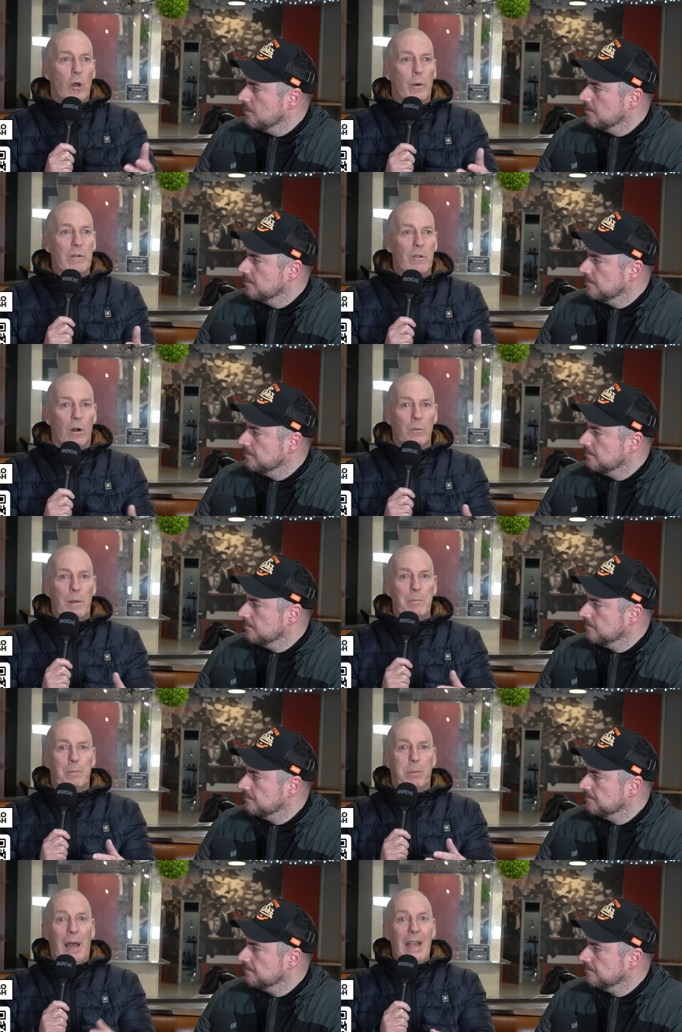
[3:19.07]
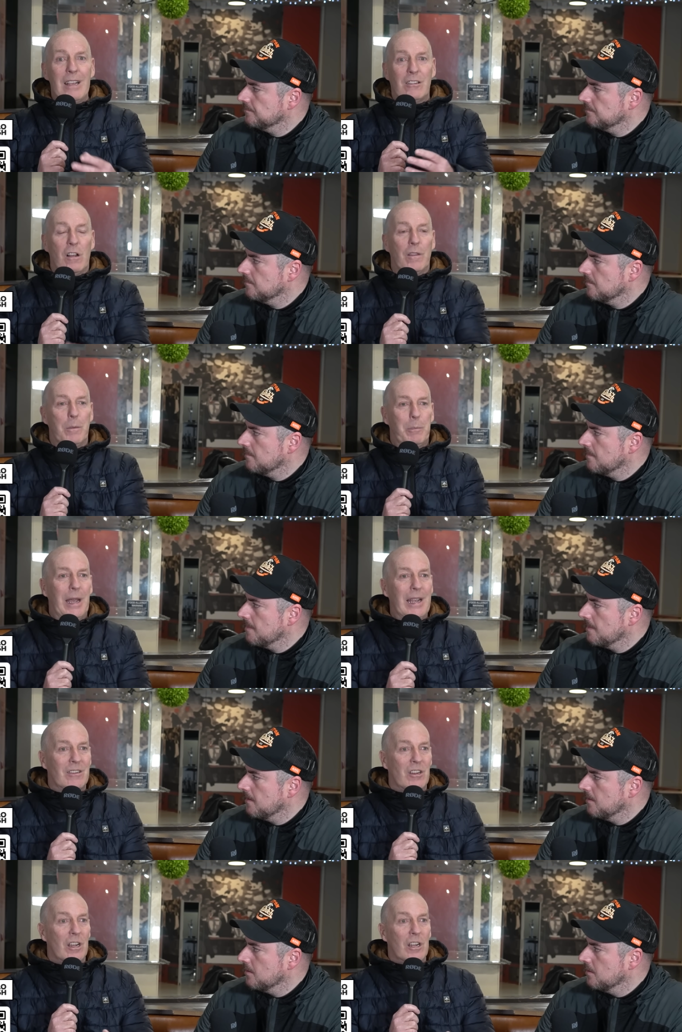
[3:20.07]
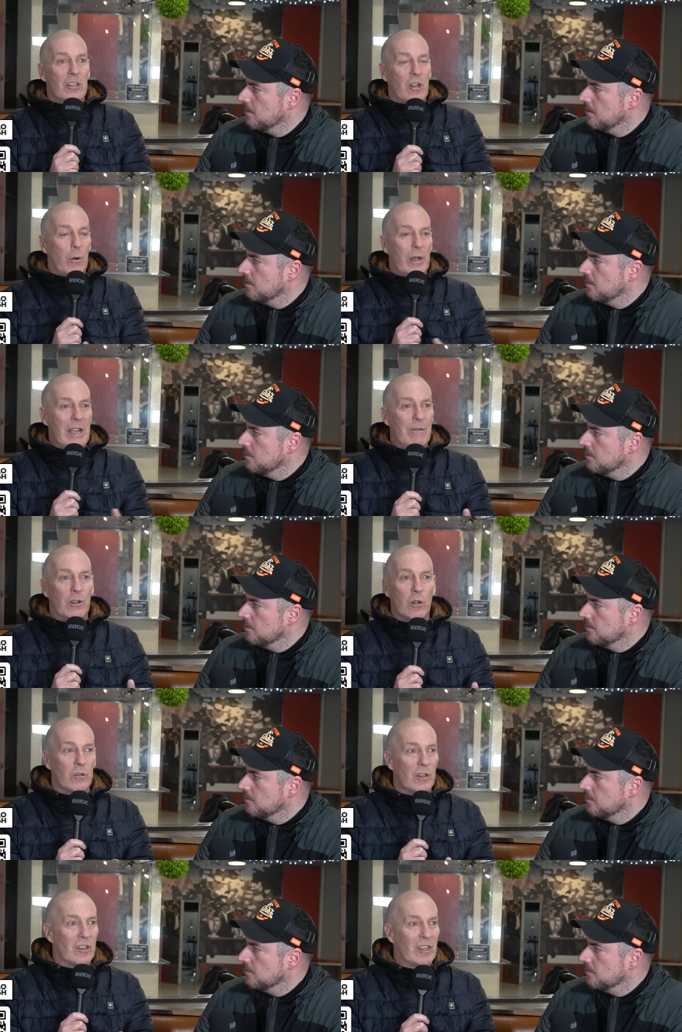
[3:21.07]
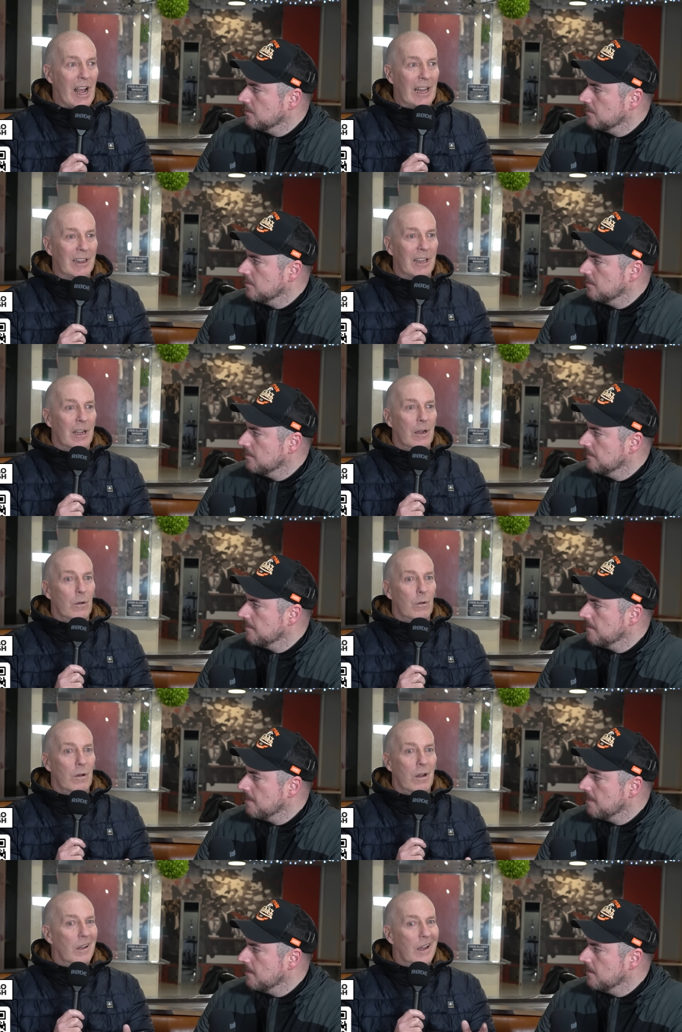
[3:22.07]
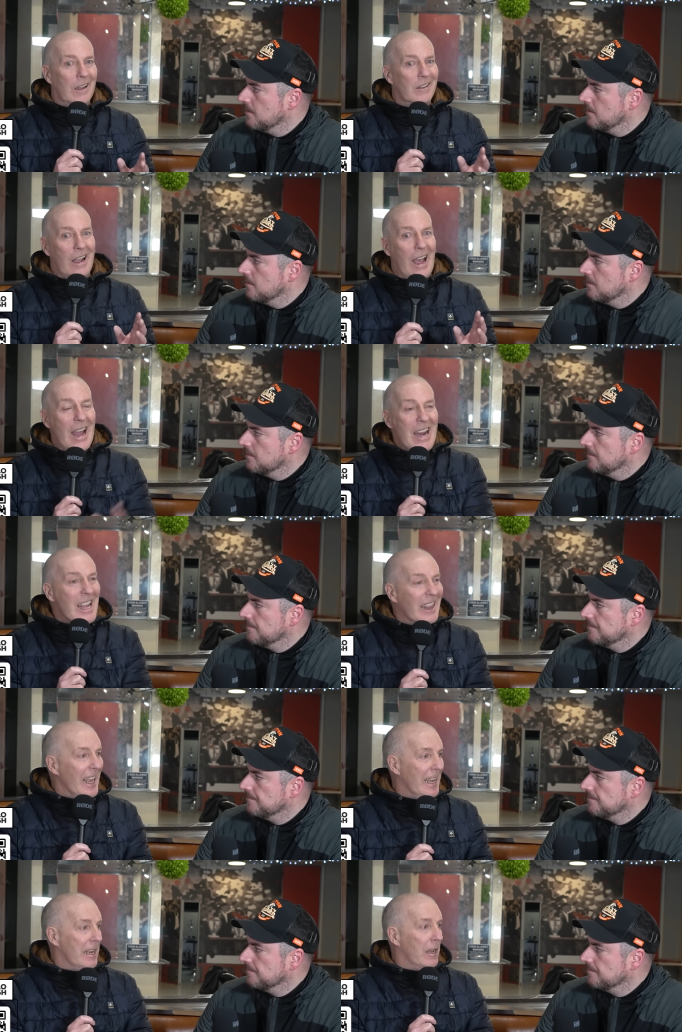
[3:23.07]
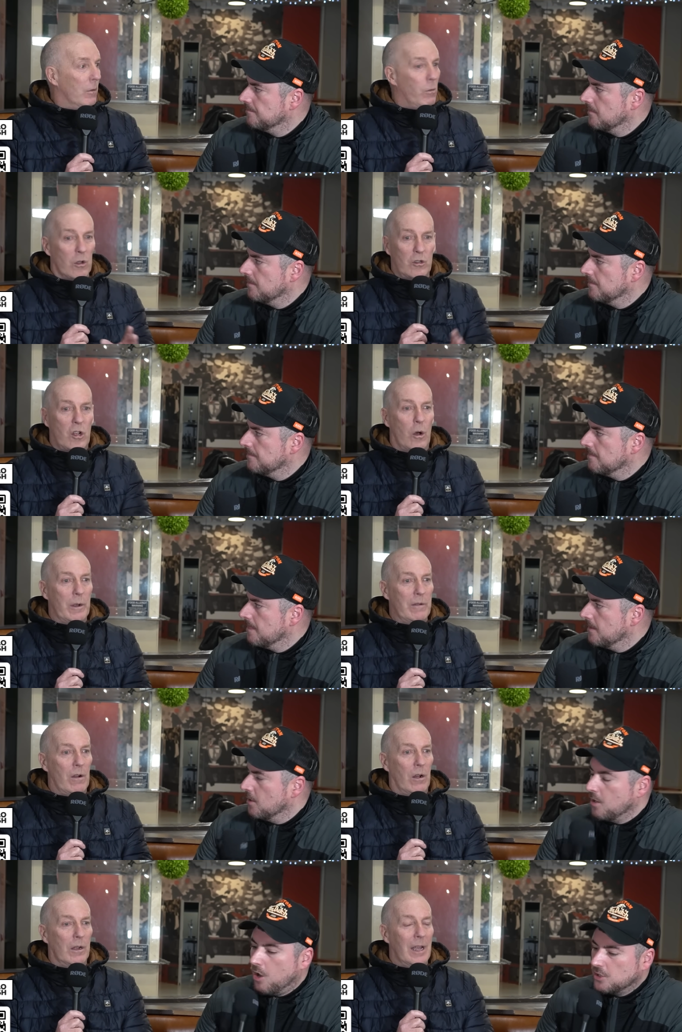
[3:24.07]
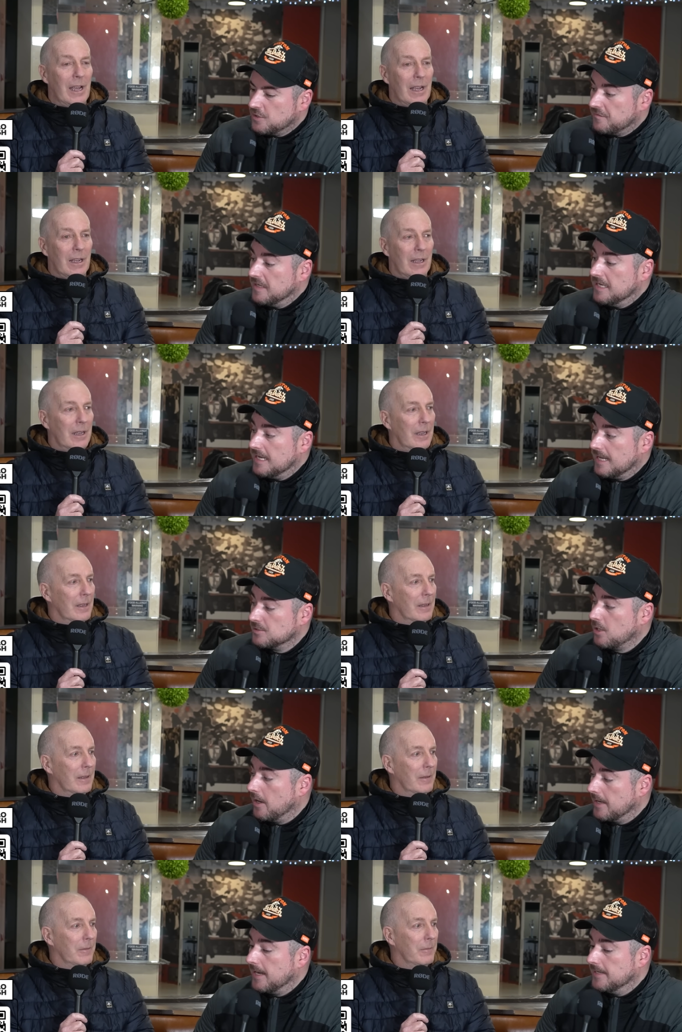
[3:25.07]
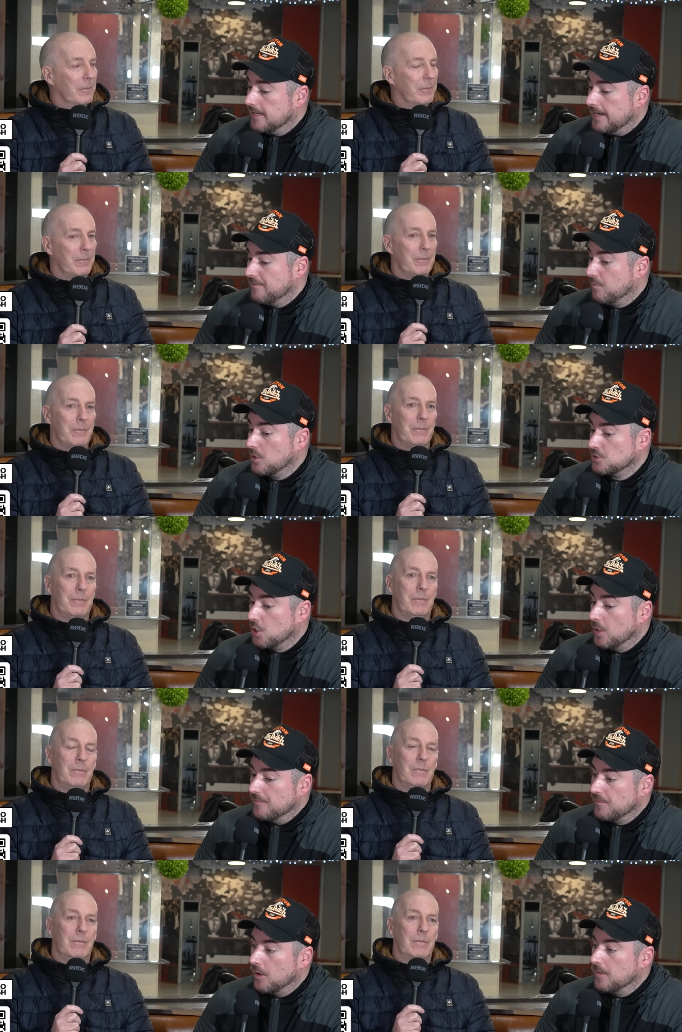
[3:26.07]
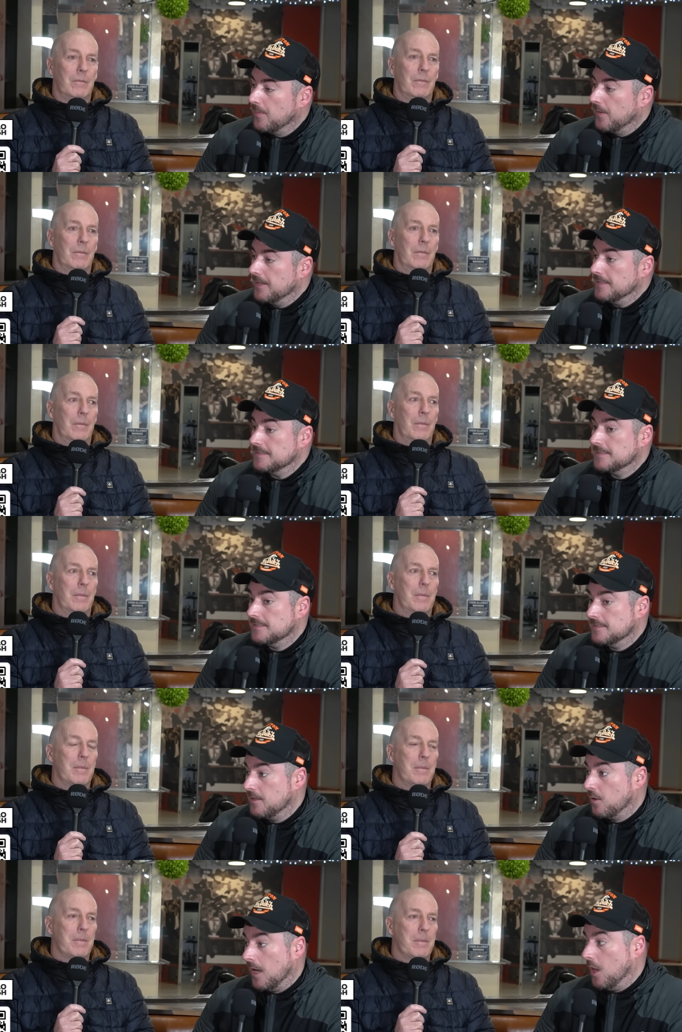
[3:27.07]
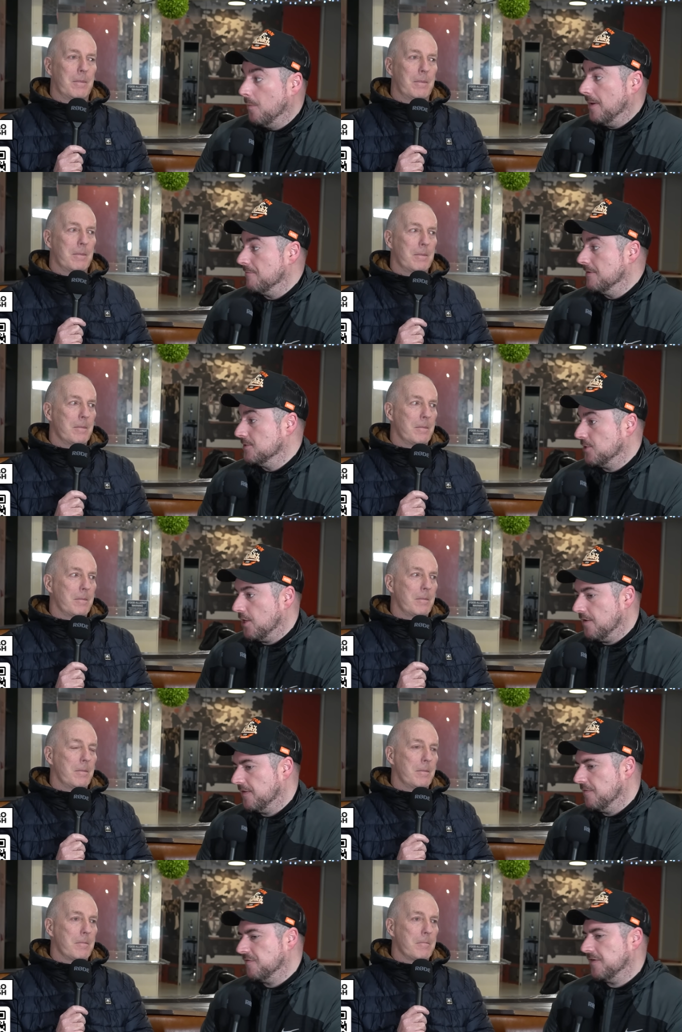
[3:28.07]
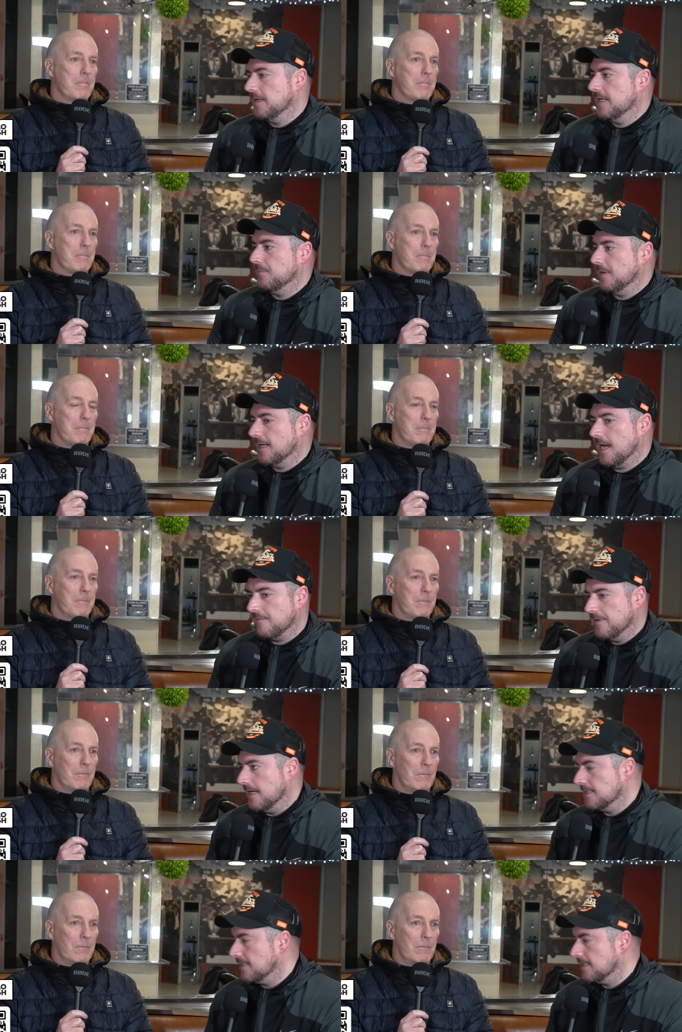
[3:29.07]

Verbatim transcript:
Speaker 1: going wrong when players on the pitch don't even understand anything what's going wrong.
Speaker 2: Or do you think he has got an idea of what's going wrong, but he's you know a little bit reserved in thinking, well, I can't really